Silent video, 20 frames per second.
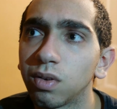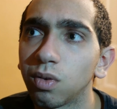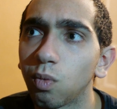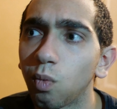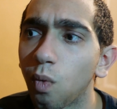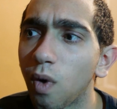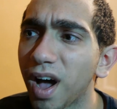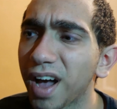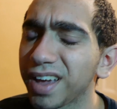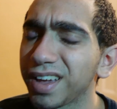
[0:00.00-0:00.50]

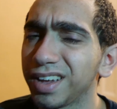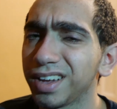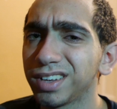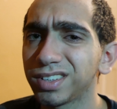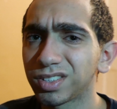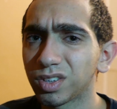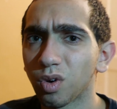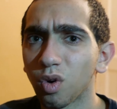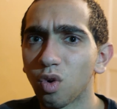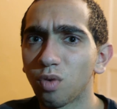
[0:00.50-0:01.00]
Why
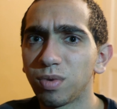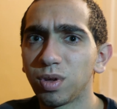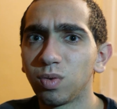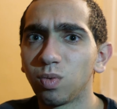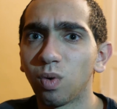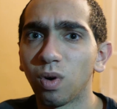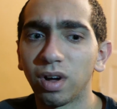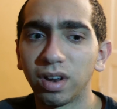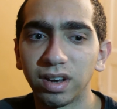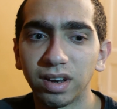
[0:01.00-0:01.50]
is
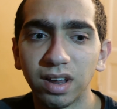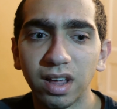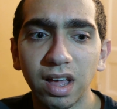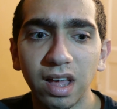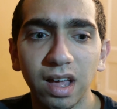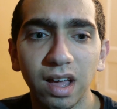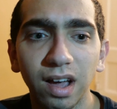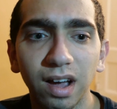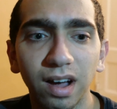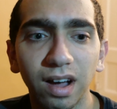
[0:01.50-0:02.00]
Obi-Wan
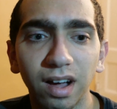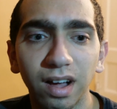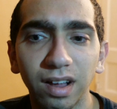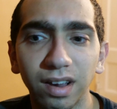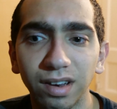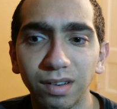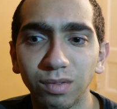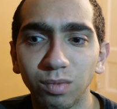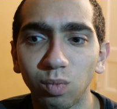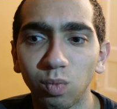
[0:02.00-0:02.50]

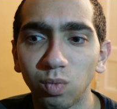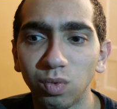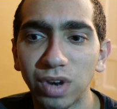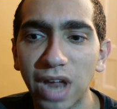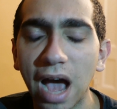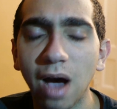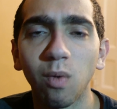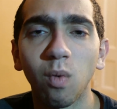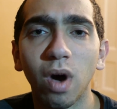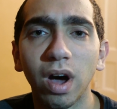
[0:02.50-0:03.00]

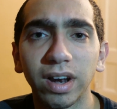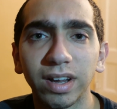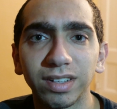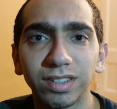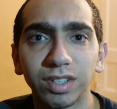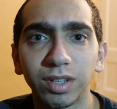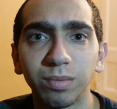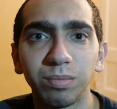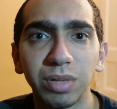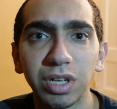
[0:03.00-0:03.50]
not wanting
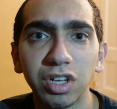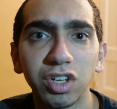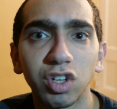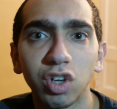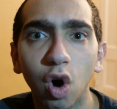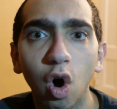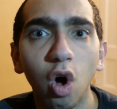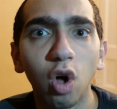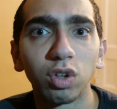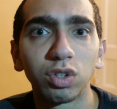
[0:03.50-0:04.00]
to be
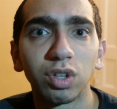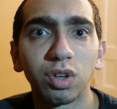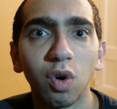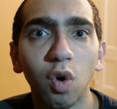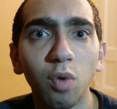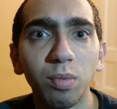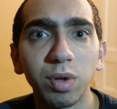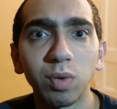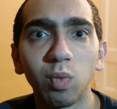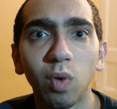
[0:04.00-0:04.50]
called
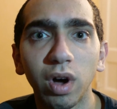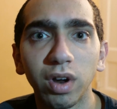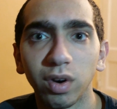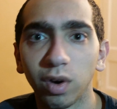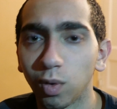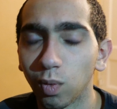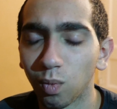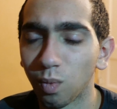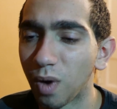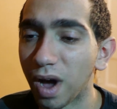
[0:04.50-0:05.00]
Obi-Wan,
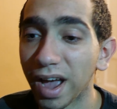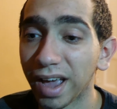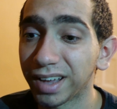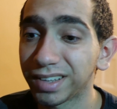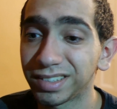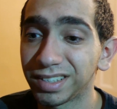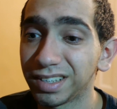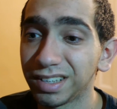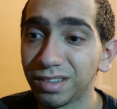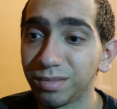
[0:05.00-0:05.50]
or why
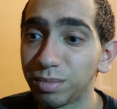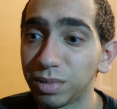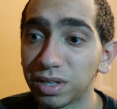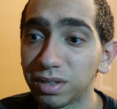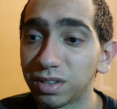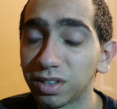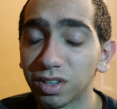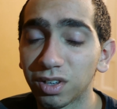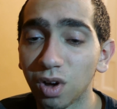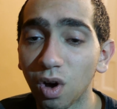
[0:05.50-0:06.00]
isn't he
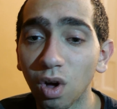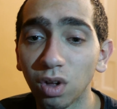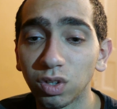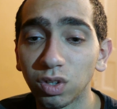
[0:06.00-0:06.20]
being called